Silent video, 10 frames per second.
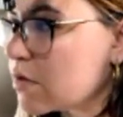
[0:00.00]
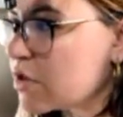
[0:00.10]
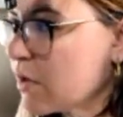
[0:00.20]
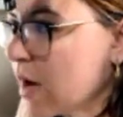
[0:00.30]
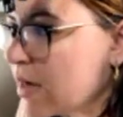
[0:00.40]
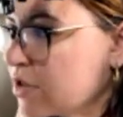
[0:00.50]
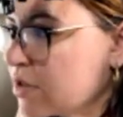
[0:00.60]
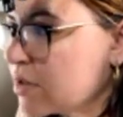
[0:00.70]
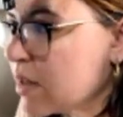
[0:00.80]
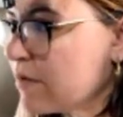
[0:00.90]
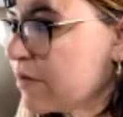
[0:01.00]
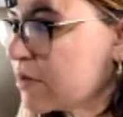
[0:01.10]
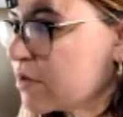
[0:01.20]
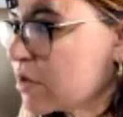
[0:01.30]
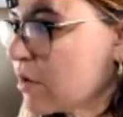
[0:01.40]
So I just love it
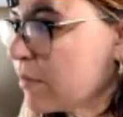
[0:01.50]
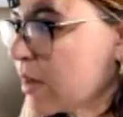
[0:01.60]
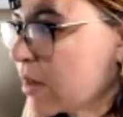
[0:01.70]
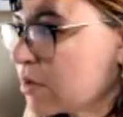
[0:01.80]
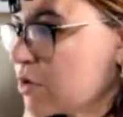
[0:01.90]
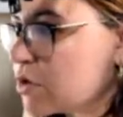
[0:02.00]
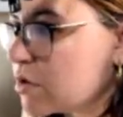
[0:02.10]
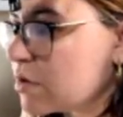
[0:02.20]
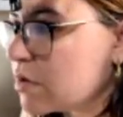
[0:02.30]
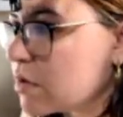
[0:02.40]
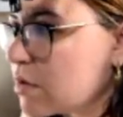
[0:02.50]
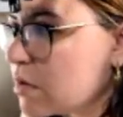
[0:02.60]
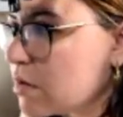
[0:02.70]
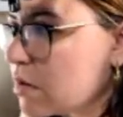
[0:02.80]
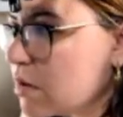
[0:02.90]
so much.
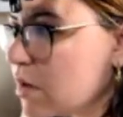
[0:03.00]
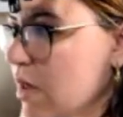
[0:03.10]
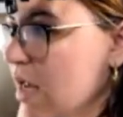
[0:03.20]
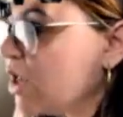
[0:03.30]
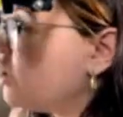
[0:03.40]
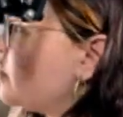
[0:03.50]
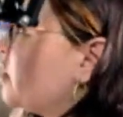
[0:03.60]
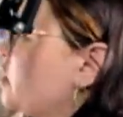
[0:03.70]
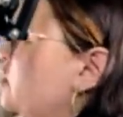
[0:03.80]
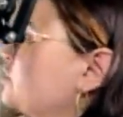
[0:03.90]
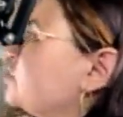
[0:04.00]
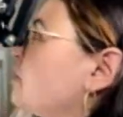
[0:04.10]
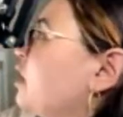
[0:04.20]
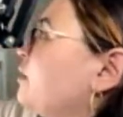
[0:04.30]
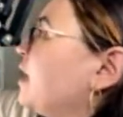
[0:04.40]
You can also
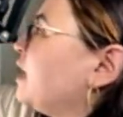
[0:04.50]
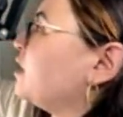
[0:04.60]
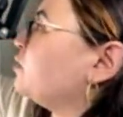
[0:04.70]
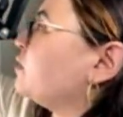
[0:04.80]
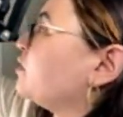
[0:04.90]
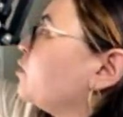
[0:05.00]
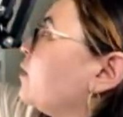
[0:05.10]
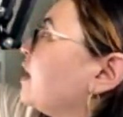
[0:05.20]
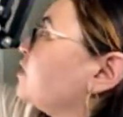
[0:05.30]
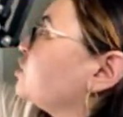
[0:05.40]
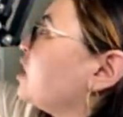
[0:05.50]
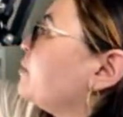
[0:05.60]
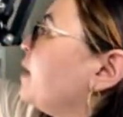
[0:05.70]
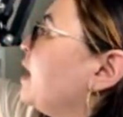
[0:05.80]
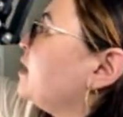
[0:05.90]
go in with a white gel
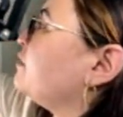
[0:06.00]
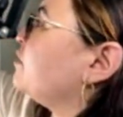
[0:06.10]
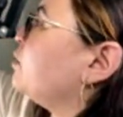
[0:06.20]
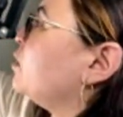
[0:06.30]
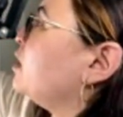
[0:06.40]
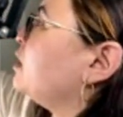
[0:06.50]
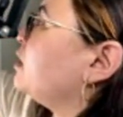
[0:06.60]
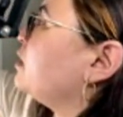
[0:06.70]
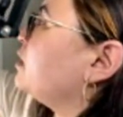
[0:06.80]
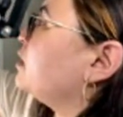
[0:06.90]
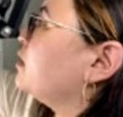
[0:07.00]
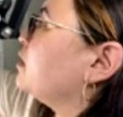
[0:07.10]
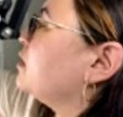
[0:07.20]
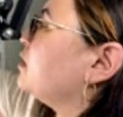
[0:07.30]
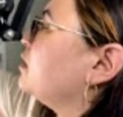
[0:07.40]
pen if you want.
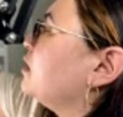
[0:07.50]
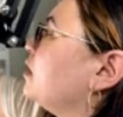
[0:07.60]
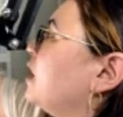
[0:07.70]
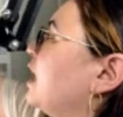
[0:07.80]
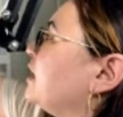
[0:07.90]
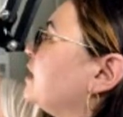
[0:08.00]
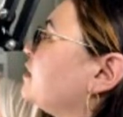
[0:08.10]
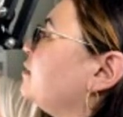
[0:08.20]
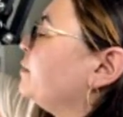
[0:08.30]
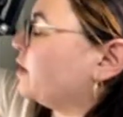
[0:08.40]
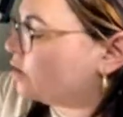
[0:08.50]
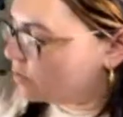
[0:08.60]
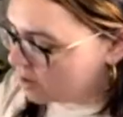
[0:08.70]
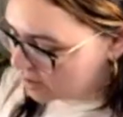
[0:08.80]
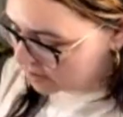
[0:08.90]
I like the bigger
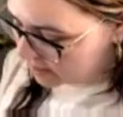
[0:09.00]
one. I